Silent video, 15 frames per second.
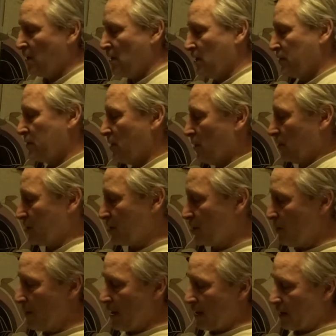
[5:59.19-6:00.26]
So let's
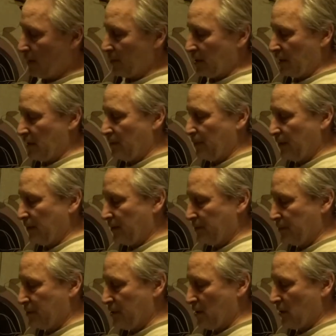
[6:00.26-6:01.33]
go back. I'm going to keep the
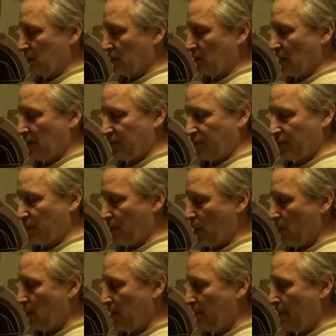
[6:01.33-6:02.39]
G on the left for the
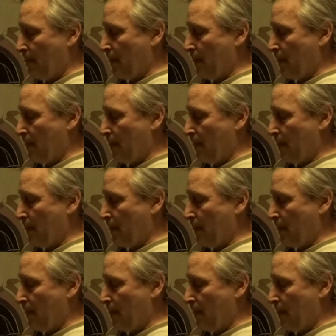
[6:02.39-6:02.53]
moment.